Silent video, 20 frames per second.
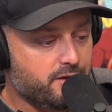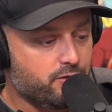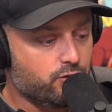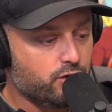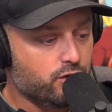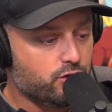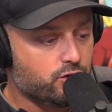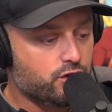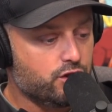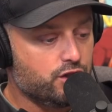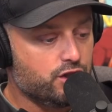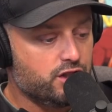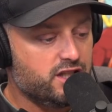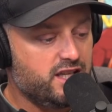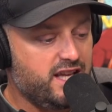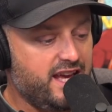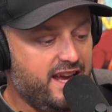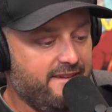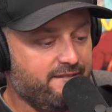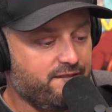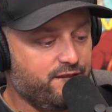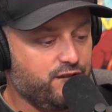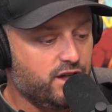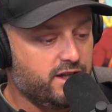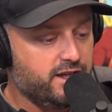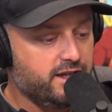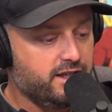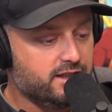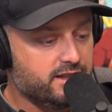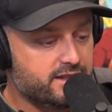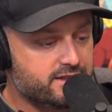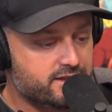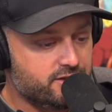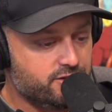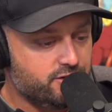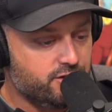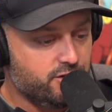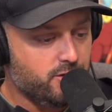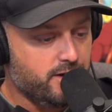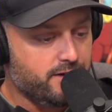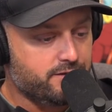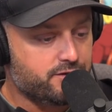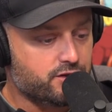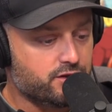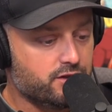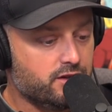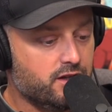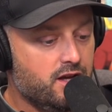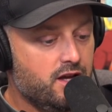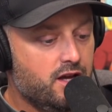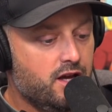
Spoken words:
real good and funny to listen to after